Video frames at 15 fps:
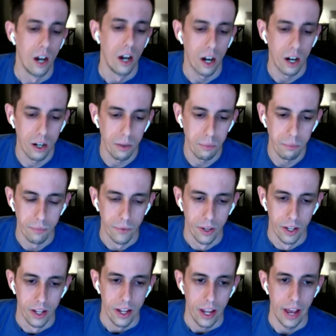And
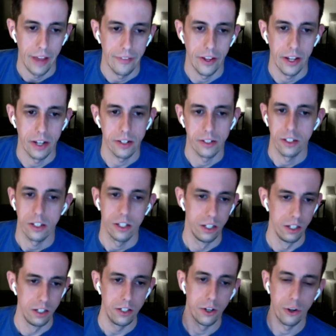then,
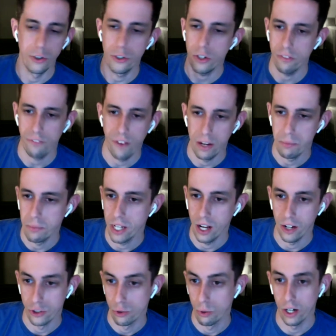you know, you can find me
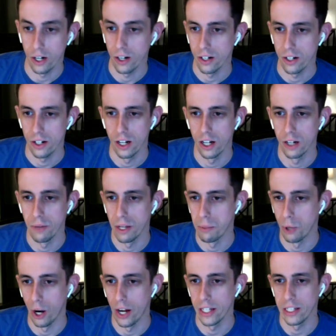on Twitter at
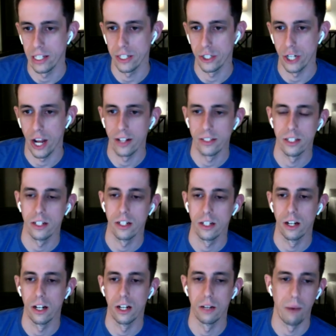Brian Lee Jackson.
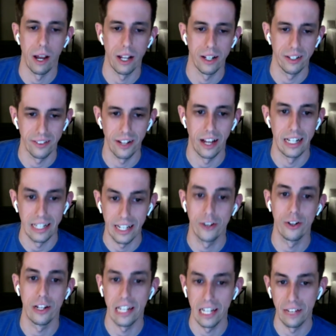I
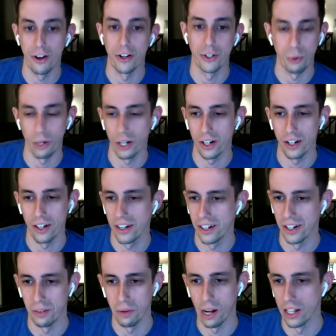literally live on Twitter.
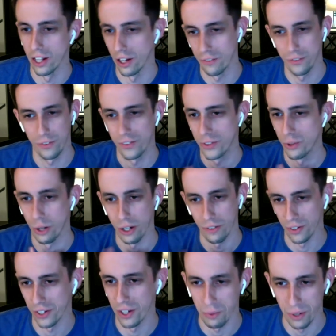I love Twitter
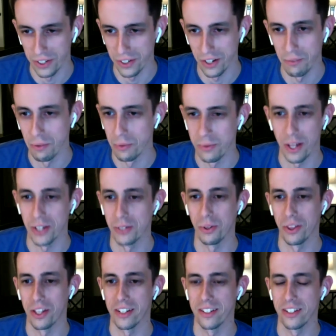for some reason. I'm obsessed with
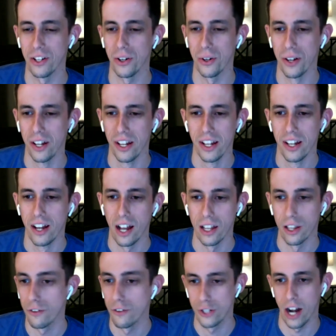it. So I
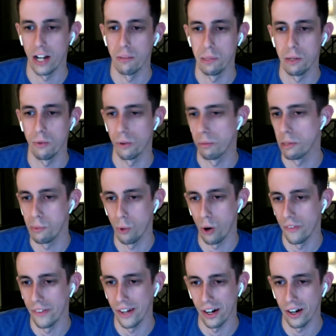love chatting with people on
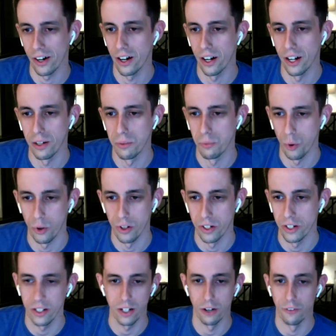there. Or,
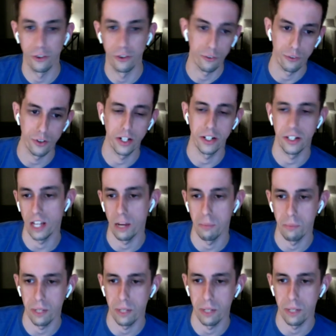you know, feel free to DM
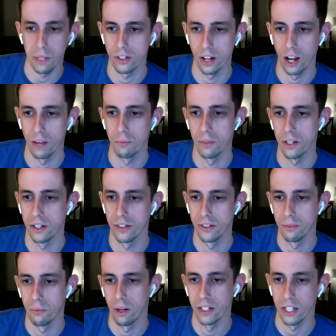me too. It's
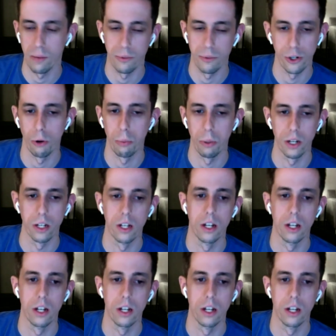my DMs are open.